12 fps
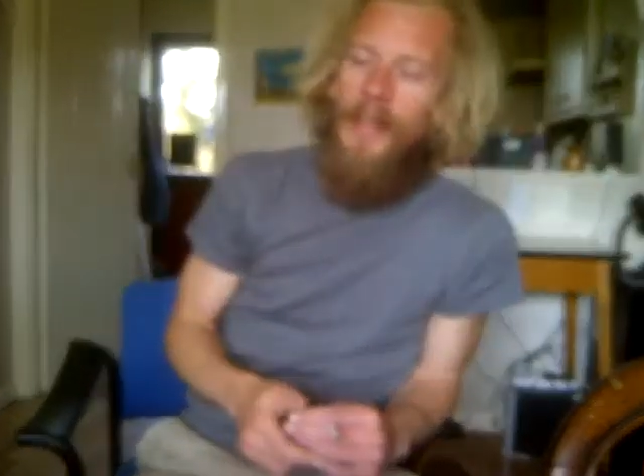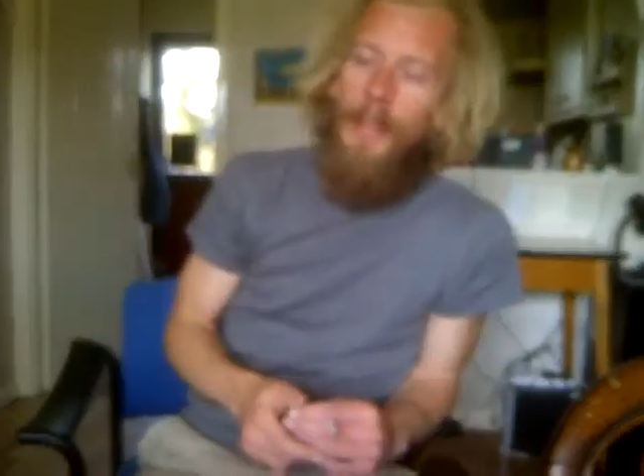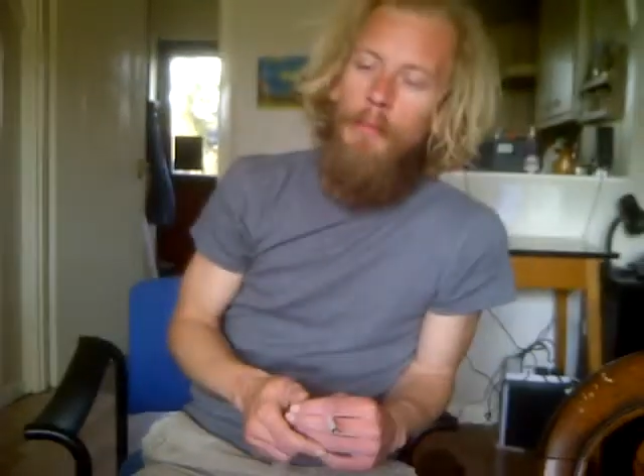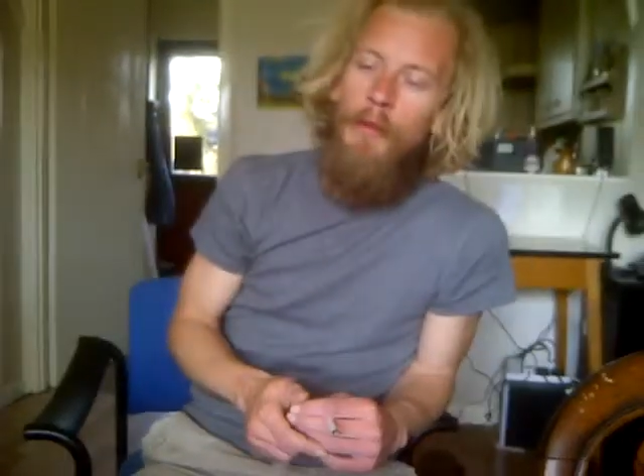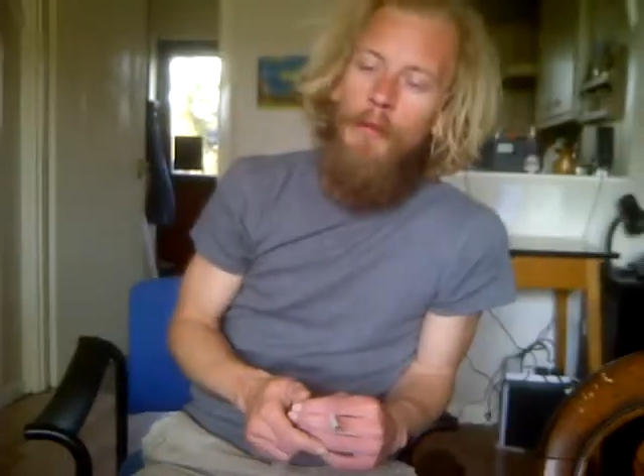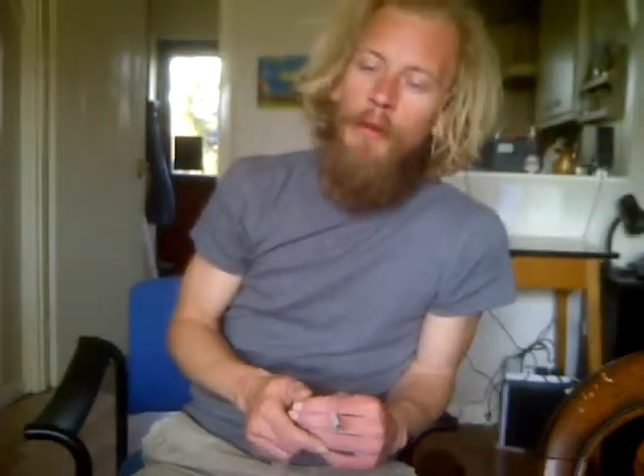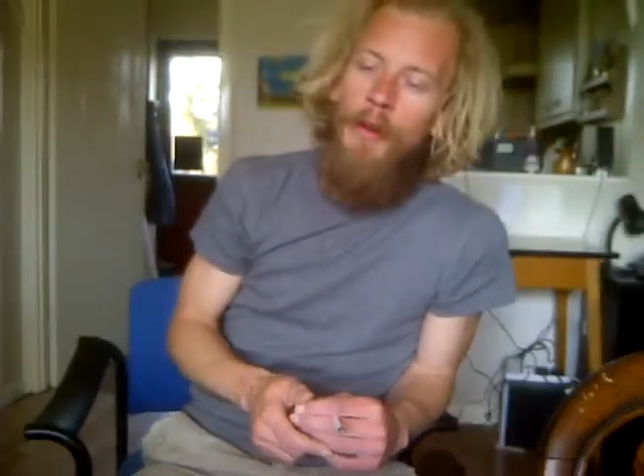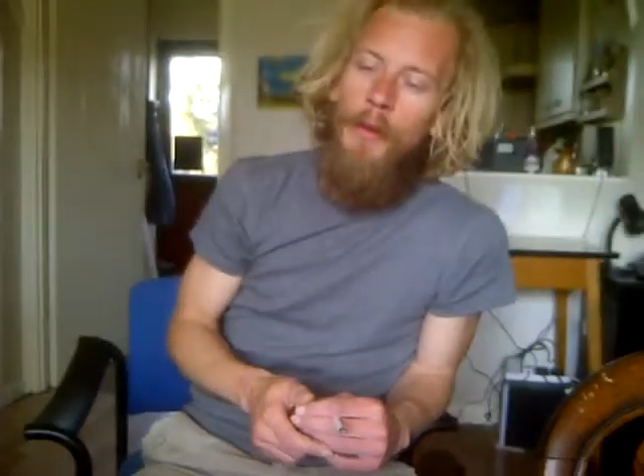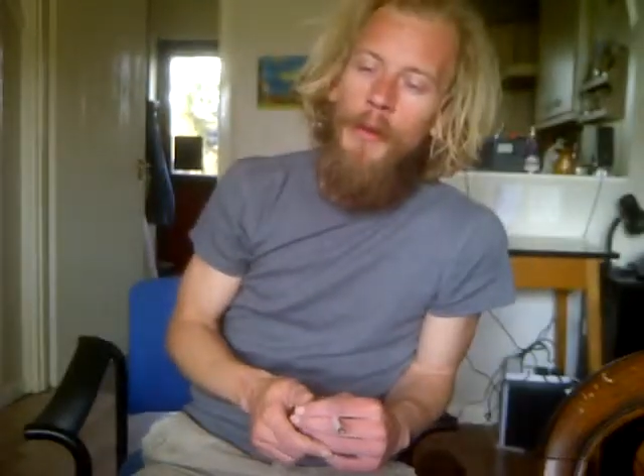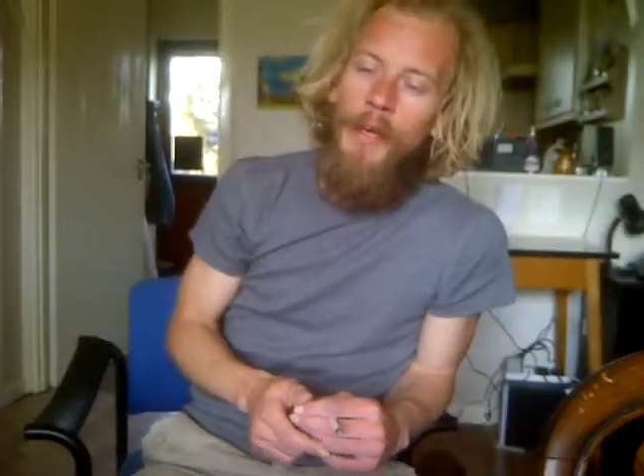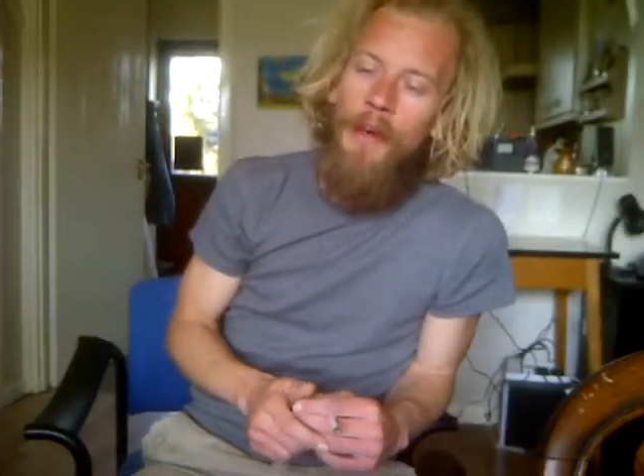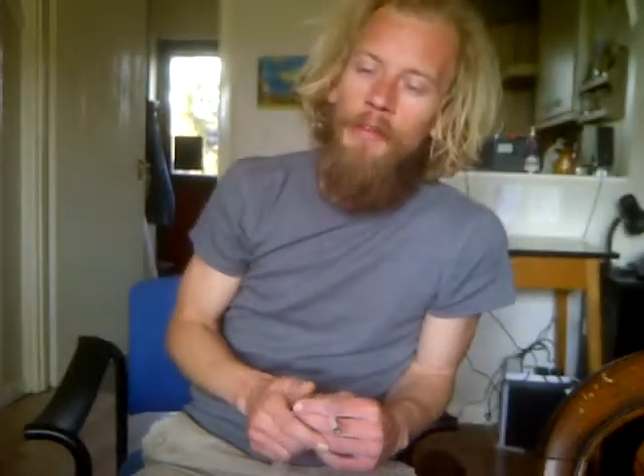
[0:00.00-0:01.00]

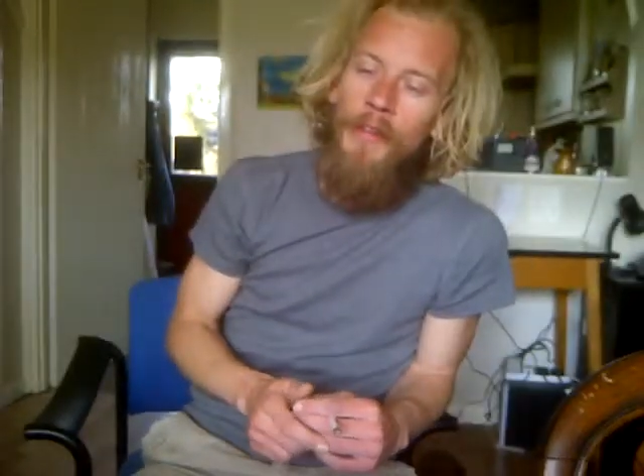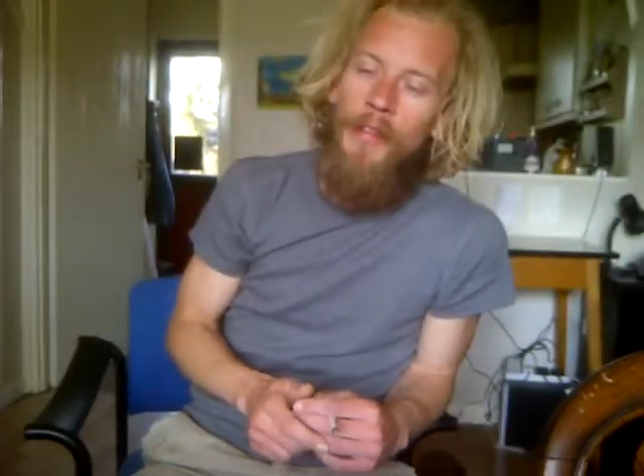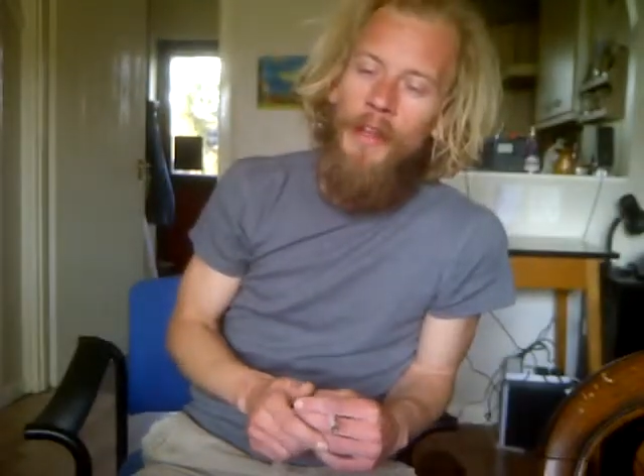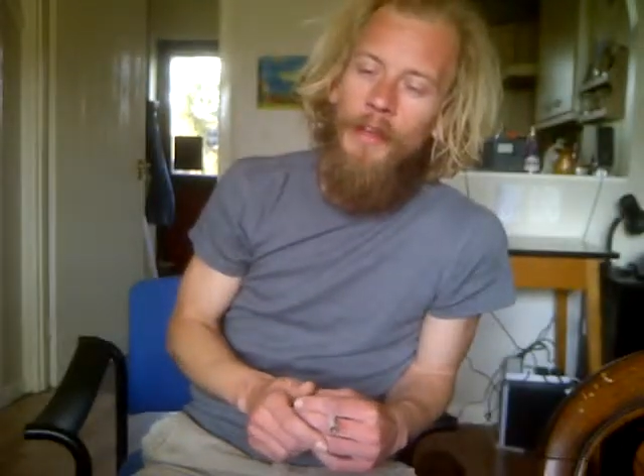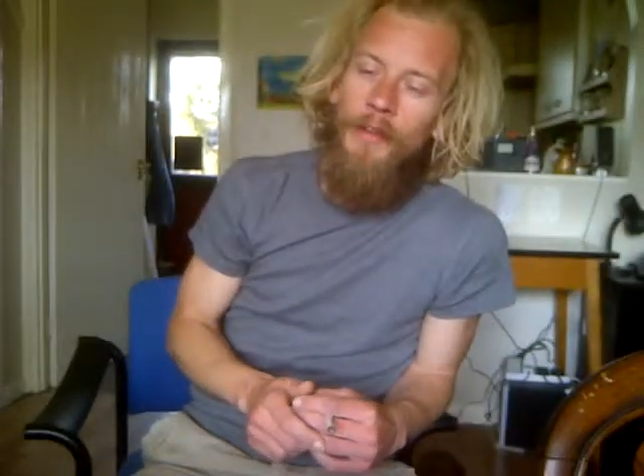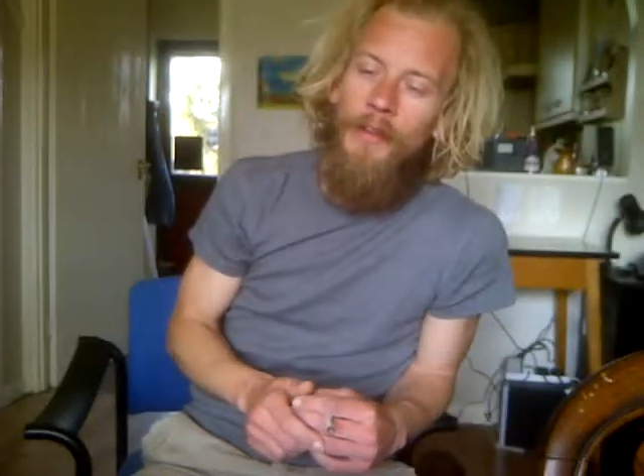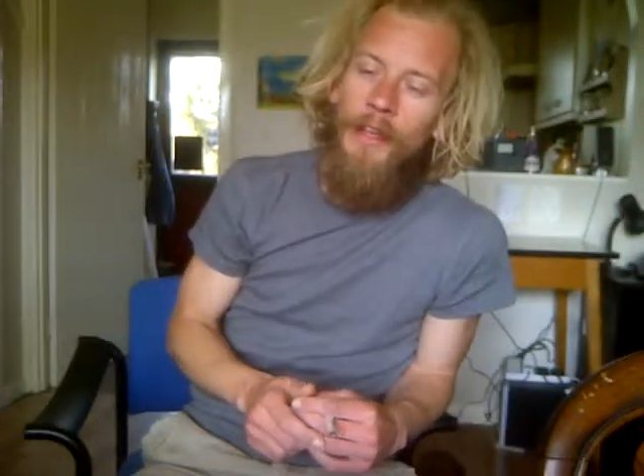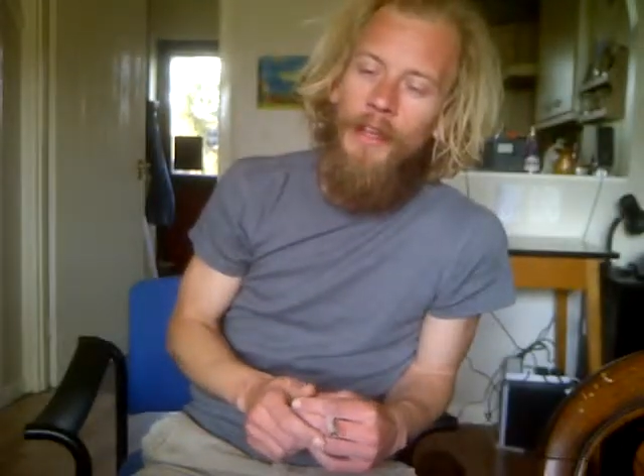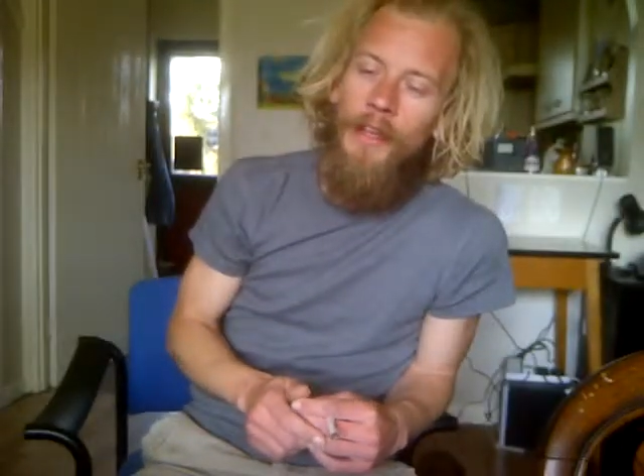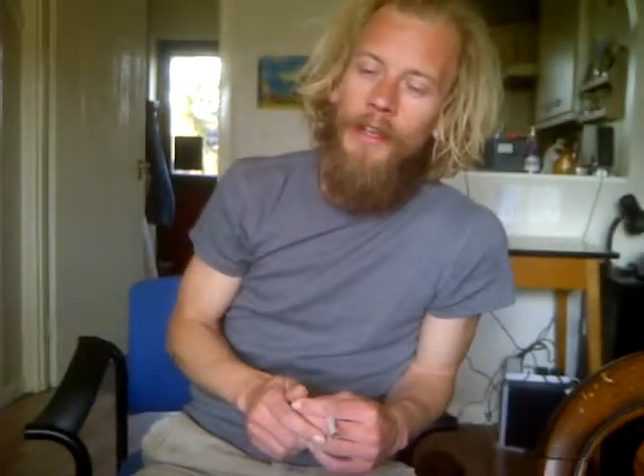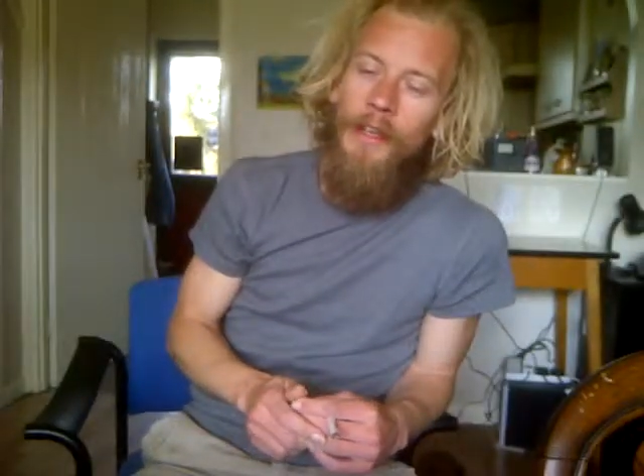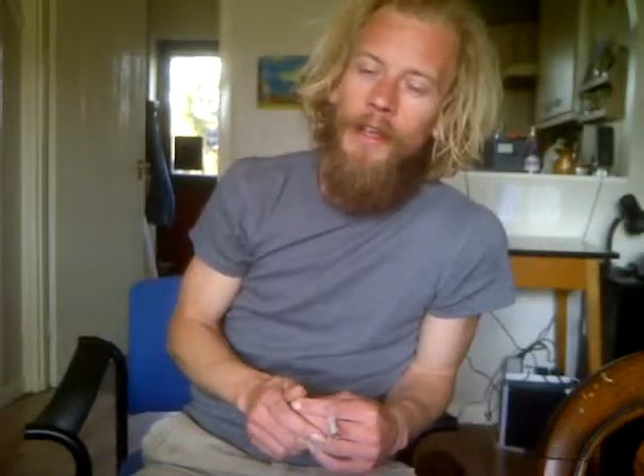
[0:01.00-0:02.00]
Nibiru and everything, I was thinking,